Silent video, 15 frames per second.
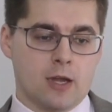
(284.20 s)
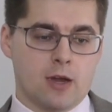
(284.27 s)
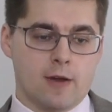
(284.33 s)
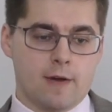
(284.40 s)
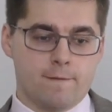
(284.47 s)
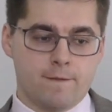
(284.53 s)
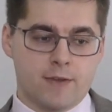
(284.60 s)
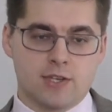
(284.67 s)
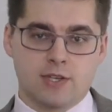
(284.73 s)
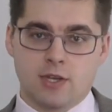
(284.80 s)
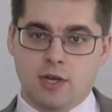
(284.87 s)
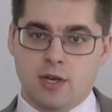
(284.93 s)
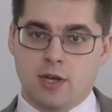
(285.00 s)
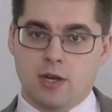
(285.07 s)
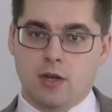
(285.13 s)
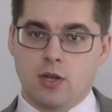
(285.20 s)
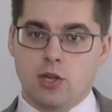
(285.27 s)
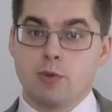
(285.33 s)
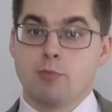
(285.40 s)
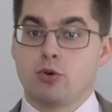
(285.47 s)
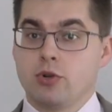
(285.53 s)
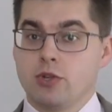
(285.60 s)
uh, visa
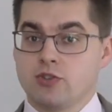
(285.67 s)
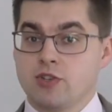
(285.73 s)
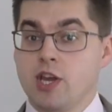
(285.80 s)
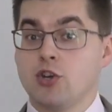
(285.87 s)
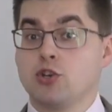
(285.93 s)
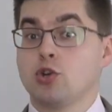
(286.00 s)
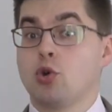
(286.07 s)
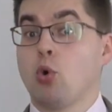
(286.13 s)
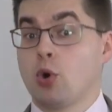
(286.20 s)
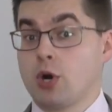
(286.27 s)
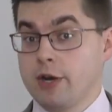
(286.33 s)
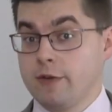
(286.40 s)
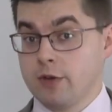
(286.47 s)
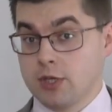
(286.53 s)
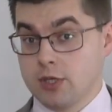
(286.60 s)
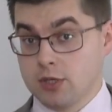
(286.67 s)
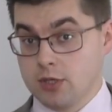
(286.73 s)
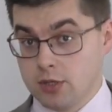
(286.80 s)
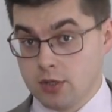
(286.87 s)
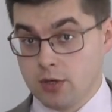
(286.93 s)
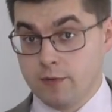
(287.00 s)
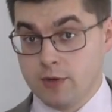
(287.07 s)
liberalization or even
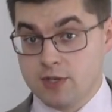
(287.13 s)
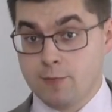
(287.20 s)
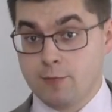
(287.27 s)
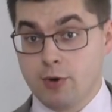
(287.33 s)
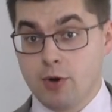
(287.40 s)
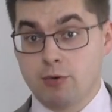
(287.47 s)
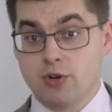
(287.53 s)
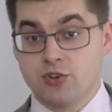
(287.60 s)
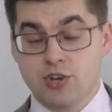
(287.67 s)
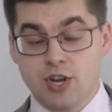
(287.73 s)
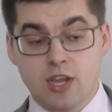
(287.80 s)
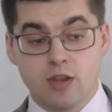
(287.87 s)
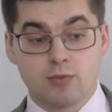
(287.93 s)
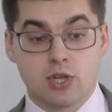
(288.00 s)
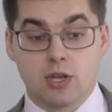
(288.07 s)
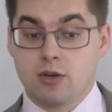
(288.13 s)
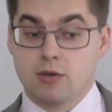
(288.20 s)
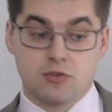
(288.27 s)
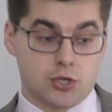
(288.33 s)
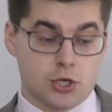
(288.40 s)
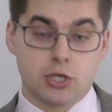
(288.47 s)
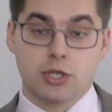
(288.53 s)
uh, visa-free regimes
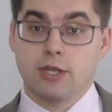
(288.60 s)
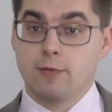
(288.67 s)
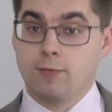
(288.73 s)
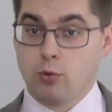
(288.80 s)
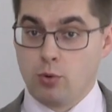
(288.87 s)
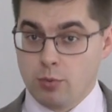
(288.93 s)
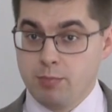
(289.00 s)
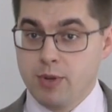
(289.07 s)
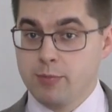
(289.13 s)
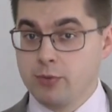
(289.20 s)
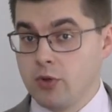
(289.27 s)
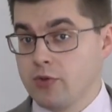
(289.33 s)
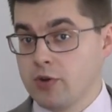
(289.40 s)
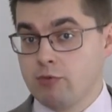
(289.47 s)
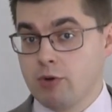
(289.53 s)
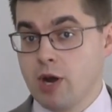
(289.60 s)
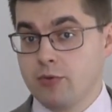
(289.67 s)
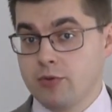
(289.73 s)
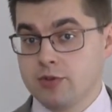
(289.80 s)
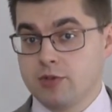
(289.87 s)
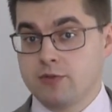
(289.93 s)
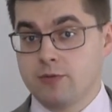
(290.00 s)
and certainly for people on the
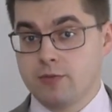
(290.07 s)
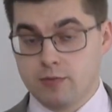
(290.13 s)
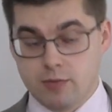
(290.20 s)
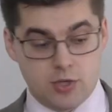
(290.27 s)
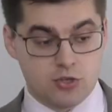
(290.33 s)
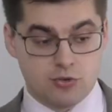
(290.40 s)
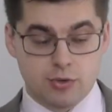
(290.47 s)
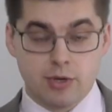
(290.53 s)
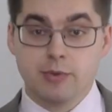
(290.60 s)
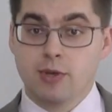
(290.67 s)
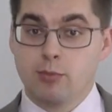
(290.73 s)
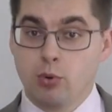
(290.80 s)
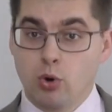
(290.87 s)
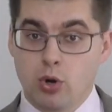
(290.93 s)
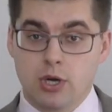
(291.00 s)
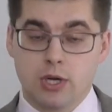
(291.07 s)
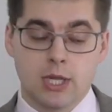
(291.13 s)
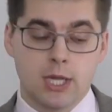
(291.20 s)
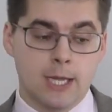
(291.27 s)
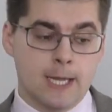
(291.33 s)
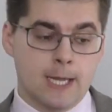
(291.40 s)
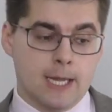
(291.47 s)
ground this is extremely
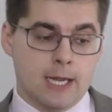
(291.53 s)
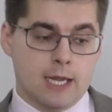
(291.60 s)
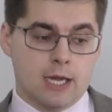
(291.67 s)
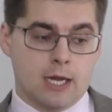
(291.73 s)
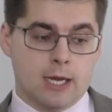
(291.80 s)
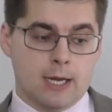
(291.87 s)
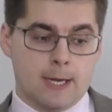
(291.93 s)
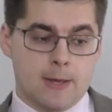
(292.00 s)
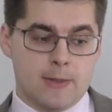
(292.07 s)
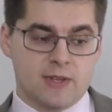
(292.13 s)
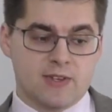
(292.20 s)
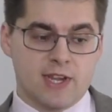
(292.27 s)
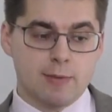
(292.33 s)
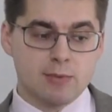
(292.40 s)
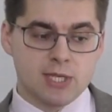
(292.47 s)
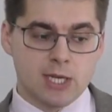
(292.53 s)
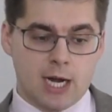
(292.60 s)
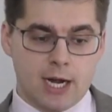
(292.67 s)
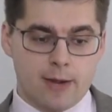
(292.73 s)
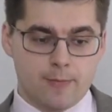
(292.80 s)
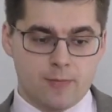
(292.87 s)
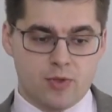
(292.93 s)
important uh, at the same
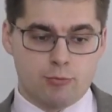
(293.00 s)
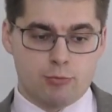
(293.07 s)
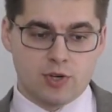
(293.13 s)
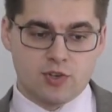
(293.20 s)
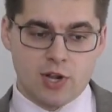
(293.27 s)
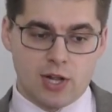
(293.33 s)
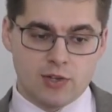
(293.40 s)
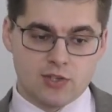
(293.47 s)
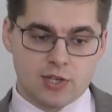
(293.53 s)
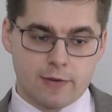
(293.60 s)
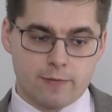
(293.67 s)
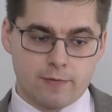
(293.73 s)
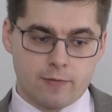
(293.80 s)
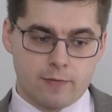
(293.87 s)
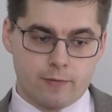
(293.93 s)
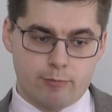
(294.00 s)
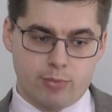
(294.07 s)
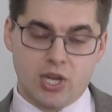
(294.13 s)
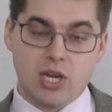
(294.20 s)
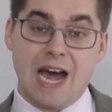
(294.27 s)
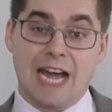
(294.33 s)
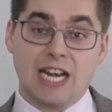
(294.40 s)
time, the results have
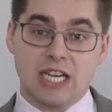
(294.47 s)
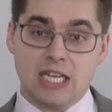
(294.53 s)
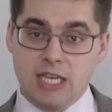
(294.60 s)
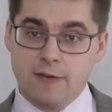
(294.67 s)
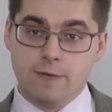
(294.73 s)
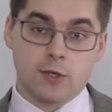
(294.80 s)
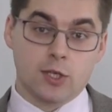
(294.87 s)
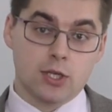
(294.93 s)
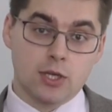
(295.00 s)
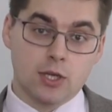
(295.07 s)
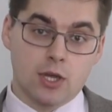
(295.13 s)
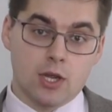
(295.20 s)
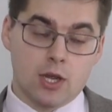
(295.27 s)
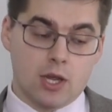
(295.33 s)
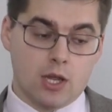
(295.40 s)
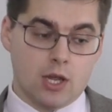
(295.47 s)
been uneven.